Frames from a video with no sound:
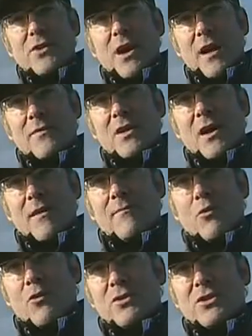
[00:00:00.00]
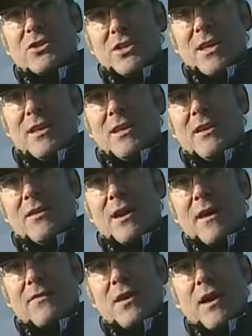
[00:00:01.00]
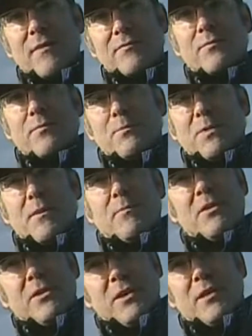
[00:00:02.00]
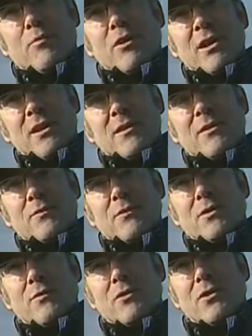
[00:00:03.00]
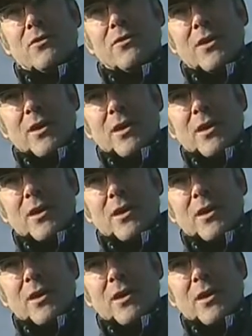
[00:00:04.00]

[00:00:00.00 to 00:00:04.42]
you have to have more than just an idea. You have to have the ability to bring it into the real world.